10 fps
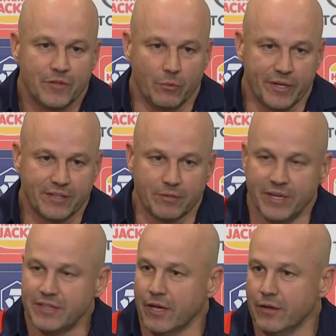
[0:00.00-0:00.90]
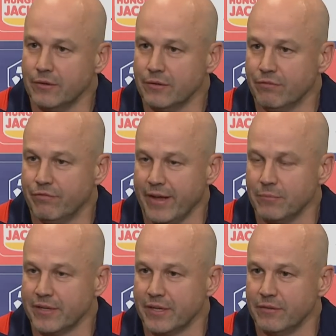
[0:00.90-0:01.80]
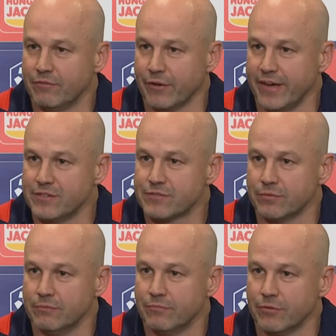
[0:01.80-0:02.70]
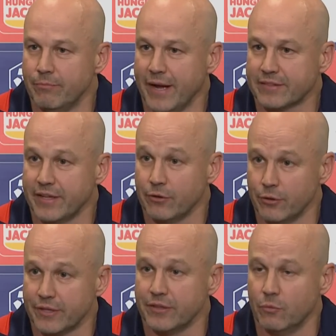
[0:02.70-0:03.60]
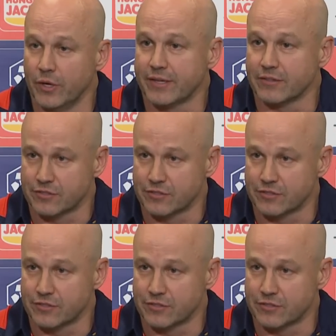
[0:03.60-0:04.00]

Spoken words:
You know, we get to meet the family and friends from back there early in the week,